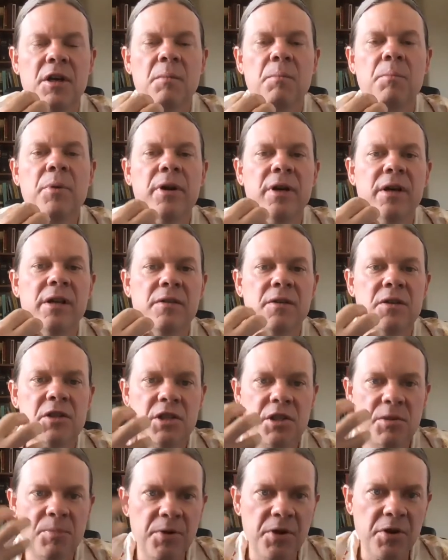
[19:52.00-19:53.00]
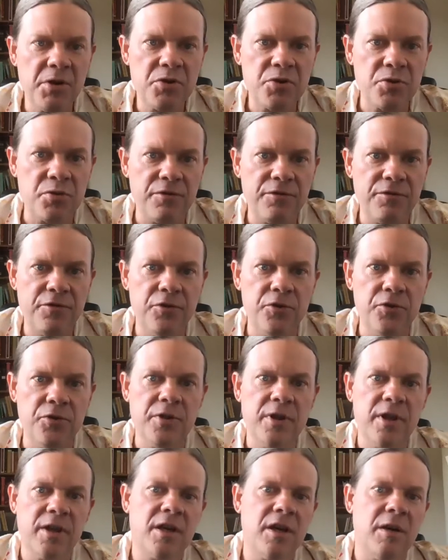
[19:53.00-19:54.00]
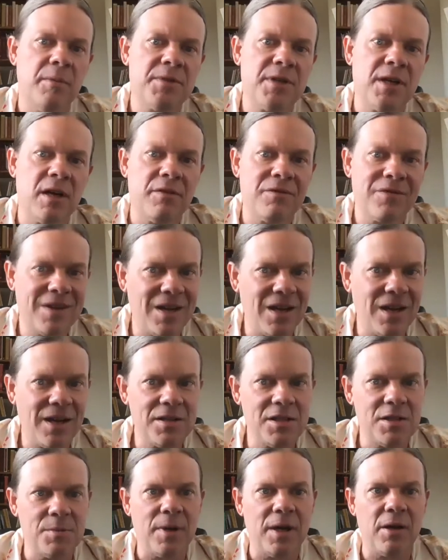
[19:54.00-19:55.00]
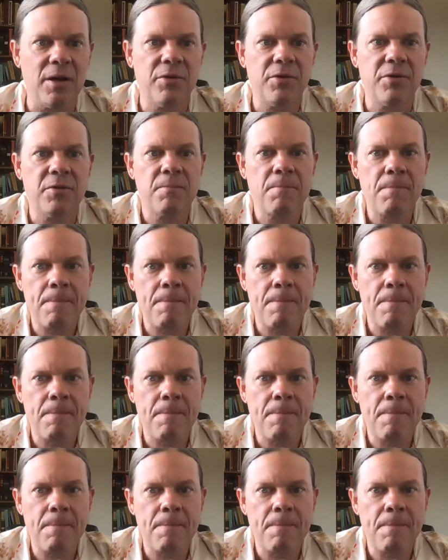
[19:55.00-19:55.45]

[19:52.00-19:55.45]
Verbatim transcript: but in the spiritual food that comes out of God's mouth